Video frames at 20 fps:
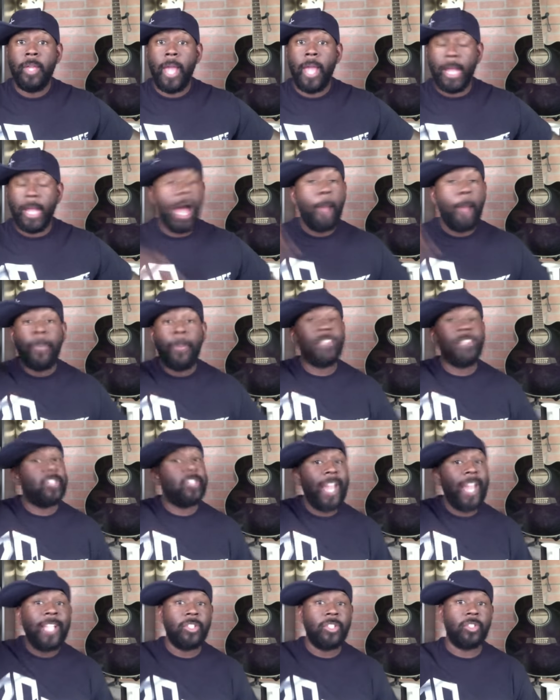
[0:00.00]
And God put
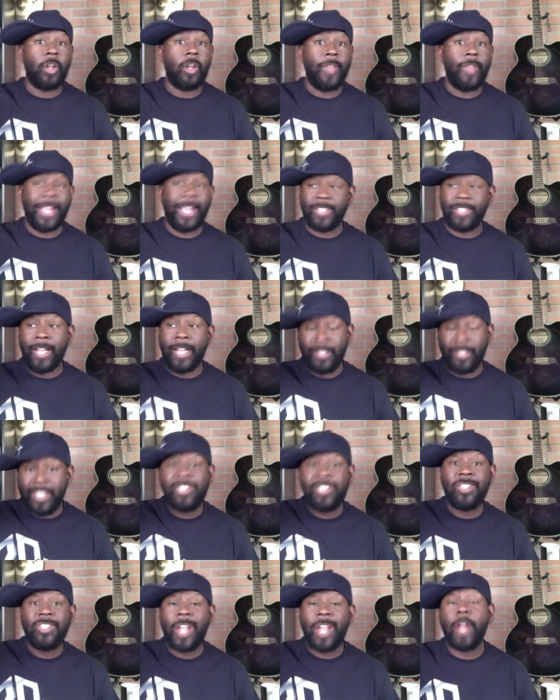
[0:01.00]
sanctions on that. It's like this
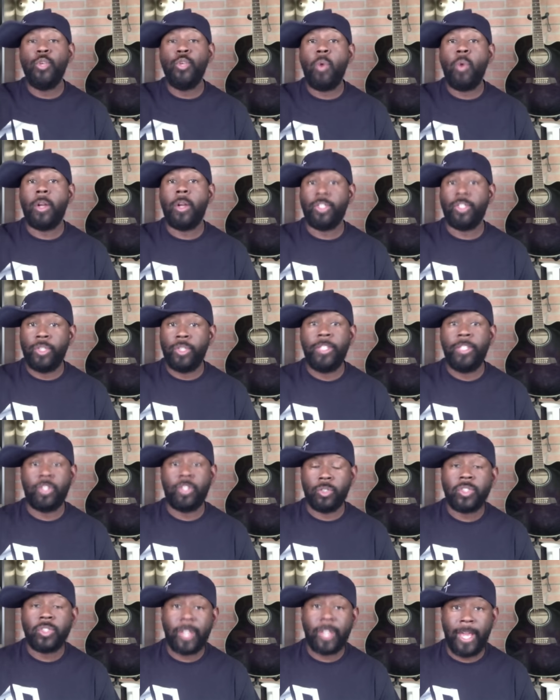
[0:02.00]
is how you are to treat your
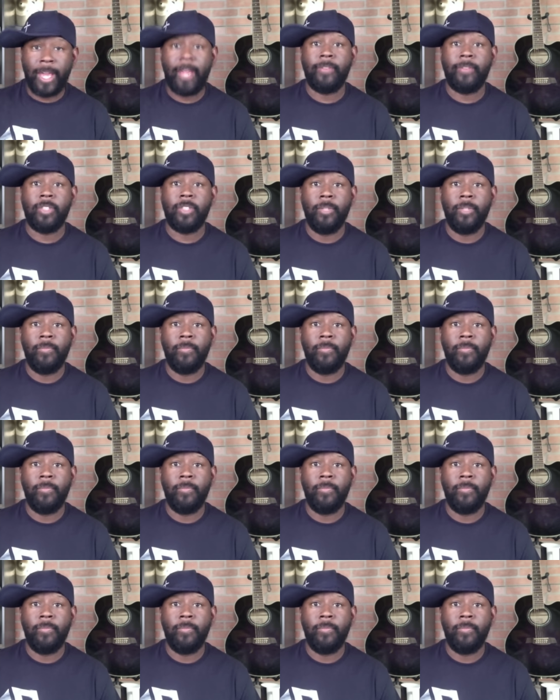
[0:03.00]
slaves.